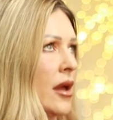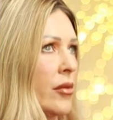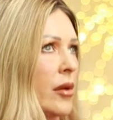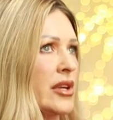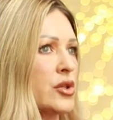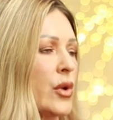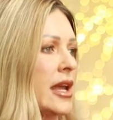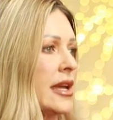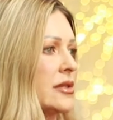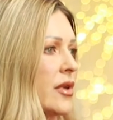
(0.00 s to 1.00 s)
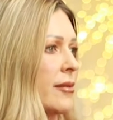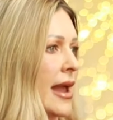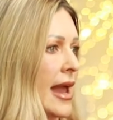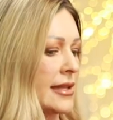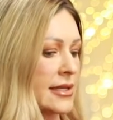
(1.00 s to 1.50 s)
probably 20 years with my
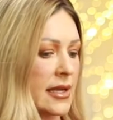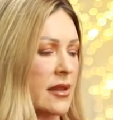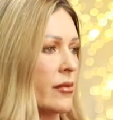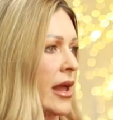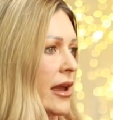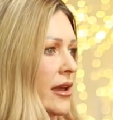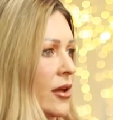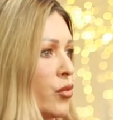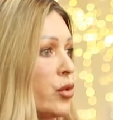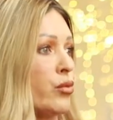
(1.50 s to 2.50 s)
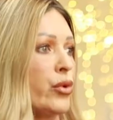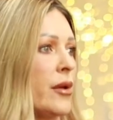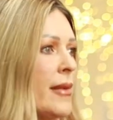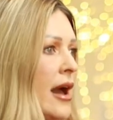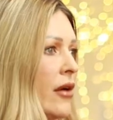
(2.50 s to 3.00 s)
hands under the blanket, wouldn't put
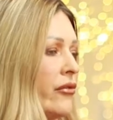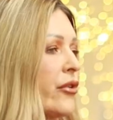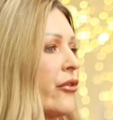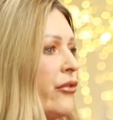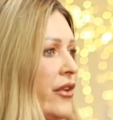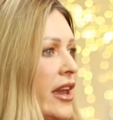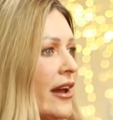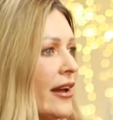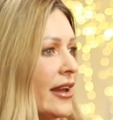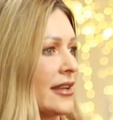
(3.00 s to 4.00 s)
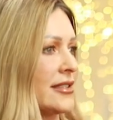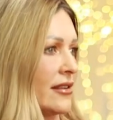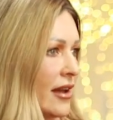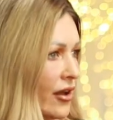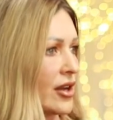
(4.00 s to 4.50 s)
them out for a mm. fear mm.
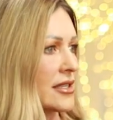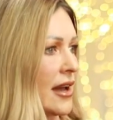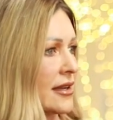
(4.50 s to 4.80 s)
until I got to